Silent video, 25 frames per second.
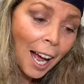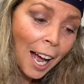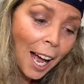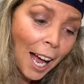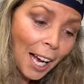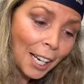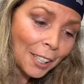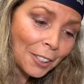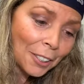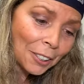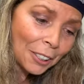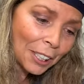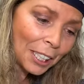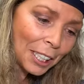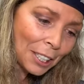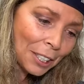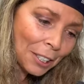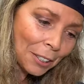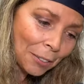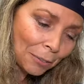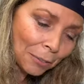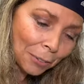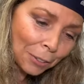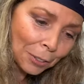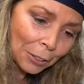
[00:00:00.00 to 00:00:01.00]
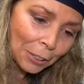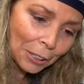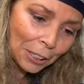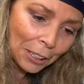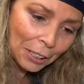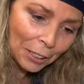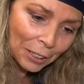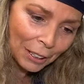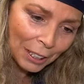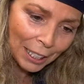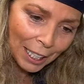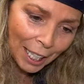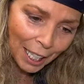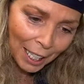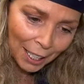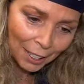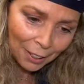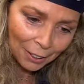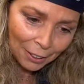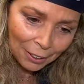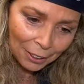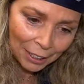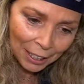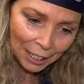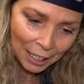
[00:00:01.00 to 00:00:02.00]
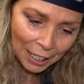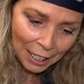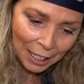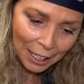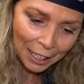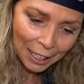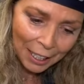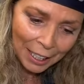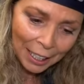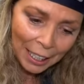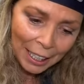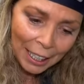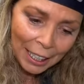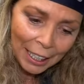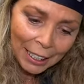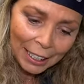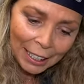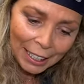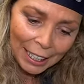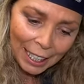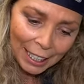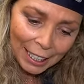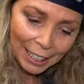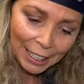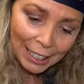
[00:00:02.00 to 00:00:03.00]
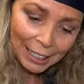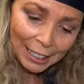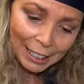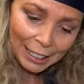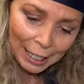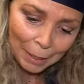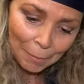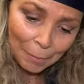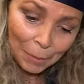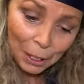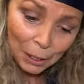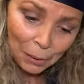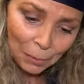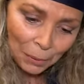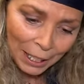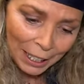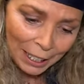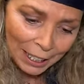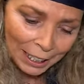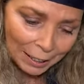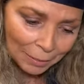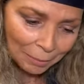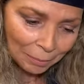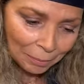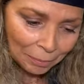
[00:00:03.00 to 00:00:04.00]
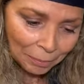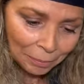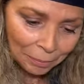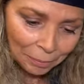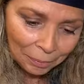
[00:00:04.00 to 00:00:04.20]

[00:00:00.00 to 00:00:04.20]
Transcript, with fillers: on your kitchen floor or tile, that is them sweating.